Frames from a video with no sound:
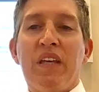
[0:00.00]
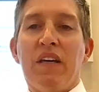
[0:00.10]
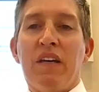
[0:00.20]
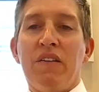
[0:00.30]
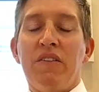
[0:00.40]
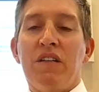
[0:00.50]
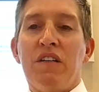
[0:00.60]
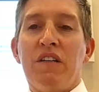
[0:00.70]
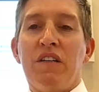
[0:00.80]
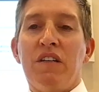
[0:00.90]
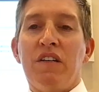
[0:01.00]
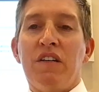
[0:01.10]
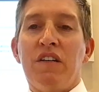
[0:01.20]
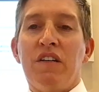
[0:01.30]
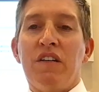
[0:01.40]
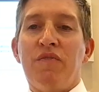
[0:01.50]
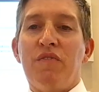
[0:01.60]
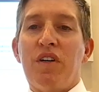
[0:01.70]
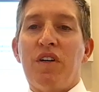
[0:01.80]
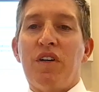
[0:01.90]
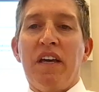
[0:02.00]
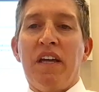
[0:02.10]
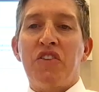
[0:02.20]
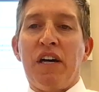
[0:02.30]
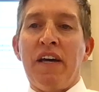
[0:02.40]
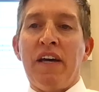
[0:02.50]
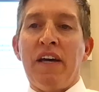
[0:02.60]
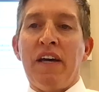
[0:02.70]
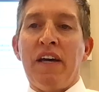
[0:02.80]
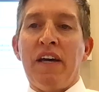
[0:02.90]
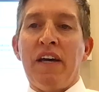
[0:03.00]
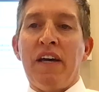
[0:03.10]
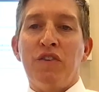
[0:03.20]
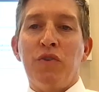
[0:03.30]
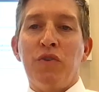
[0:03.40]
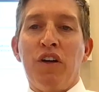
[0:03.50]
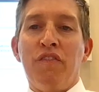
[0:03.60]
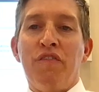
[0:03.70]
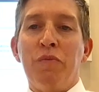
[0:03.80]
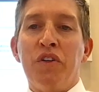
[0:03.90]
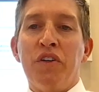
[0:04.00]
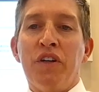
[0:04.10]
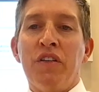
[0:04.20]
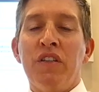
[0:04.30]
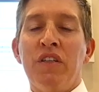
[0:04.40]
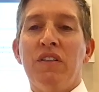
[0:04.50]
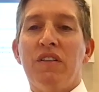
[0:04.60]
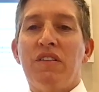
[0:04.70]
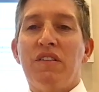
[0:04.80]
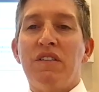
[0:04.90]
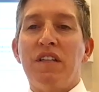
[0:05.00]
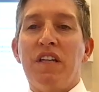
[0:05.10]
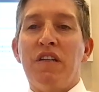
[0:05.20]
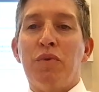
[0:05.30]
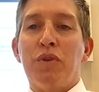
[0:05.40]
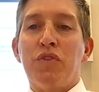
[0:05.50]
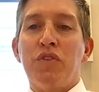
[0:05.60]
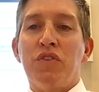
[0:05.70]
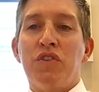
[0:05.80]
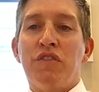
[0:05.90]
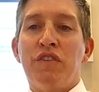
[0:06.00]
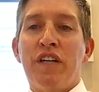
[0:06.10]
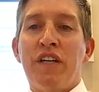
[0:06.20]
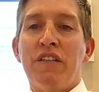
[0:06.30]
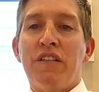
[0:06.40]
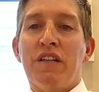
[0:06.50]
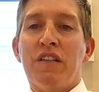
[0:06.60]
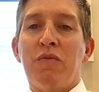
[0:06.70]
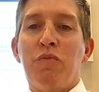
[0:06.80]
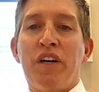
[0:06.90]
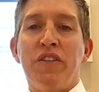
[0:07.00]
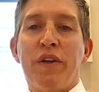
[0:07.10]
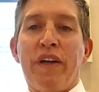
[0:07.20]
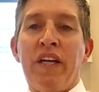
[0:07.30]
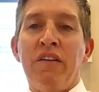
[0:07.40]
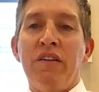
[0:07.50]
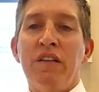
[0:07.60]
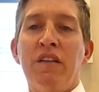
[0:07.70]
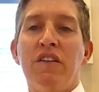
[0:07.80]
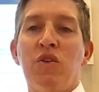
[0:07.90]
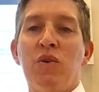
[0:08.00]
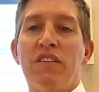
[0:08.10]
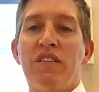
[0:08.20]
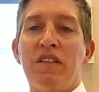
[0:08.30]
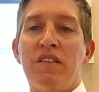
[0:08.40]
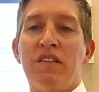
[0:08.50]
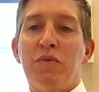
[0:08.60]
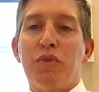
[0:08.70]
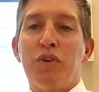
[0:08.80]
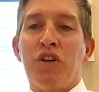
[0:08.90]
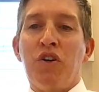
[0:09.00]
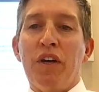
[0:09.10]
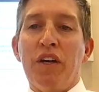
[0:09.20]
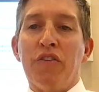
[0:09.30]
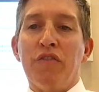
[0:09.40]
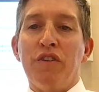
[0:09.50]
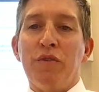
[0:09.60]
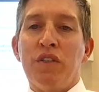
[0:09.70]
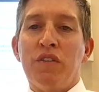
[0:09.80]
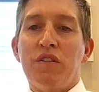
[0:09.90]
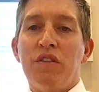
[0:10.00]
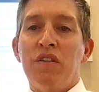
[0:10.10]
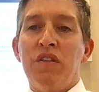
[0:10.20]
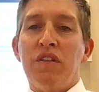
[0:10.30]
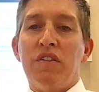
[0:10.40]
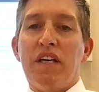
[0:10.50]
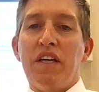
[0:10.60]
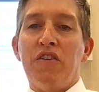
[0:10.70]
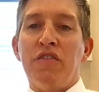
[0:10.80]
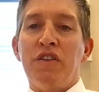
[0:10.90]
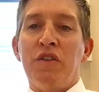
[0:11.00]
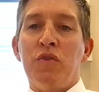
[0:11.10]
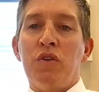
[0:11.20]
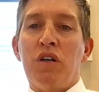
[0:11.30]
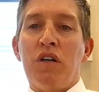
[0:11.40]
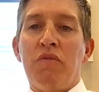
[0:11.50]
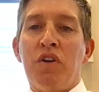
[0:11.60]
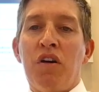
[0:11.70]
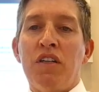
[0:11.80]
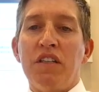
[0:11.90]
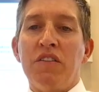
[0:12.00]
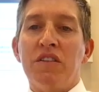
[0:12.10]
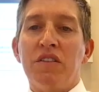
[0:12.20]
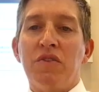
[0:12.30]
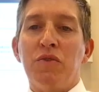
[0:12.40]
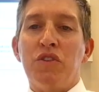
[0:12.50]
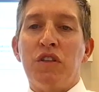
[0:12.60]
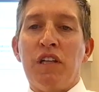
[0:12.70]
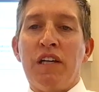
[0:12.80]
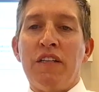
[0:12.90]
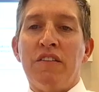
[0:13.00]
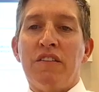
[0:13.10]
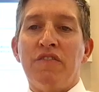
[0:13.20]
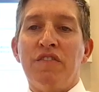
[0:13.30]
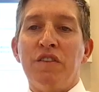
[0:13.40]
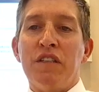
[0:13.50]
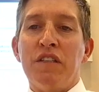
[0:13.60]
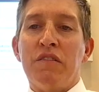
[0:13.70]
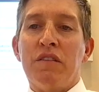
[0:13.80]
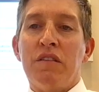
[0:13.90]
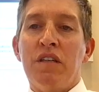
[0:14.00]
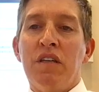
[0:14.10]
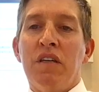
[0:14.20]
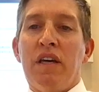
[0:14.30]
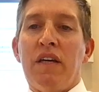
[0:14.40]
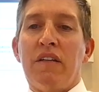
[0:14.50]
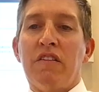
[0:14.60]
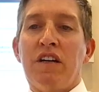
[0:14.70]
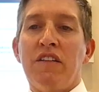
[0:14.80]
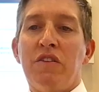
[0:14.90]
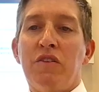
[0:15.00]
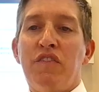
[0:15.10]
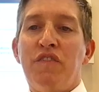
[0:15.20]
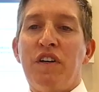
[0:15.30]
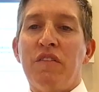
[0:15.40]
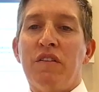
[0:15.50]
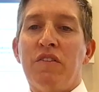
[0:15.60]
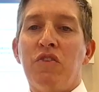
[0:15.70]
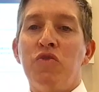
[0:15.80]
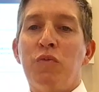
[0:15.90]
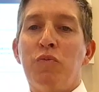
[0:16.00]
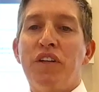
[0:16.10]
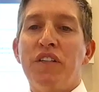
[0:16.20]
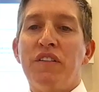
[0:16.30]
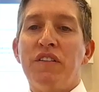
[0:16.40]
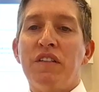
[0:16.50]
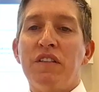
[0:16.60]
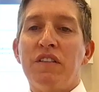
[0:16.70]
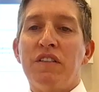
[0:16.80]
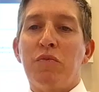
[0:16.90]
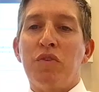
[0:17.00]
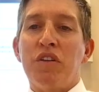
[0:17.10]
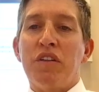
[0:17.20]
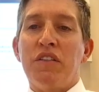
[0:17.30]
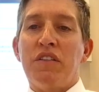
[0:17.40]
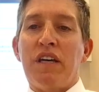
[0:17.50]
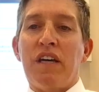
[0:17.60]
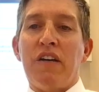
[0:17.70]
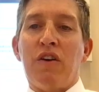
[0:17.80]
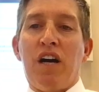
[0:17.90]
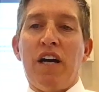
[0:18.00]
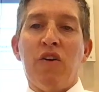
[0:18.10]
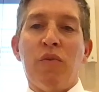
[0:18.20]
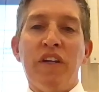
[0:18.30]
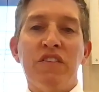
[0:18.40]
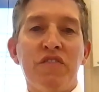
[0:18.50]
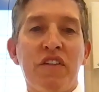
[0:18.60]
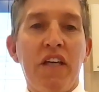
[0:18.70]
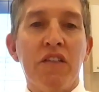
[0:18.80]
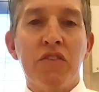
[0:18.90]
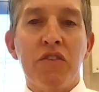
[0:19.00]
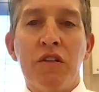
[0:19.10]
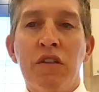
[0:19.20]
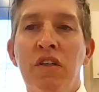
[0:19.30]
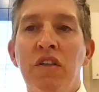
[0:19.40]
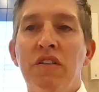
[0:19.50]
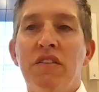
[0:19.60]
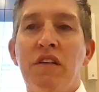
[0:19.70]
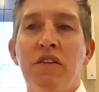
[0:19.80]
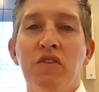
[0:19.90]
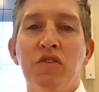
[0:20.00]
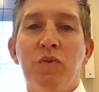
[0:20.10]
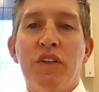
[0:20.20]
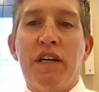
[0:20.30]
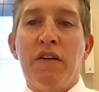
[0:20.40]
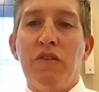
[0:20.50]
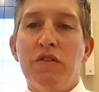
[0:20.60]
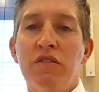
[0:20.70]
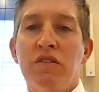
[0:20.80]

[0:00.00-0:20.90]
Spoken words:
And a word about the NHIS for those of you who are unfamiliar. This is an in-person survey conducted by trained US Census Bureau interviewers. And they interview non-institutionalized civilians. And Dr. Iazzoni found that those with pre-existing disabilities had higher rates of cancer than those without.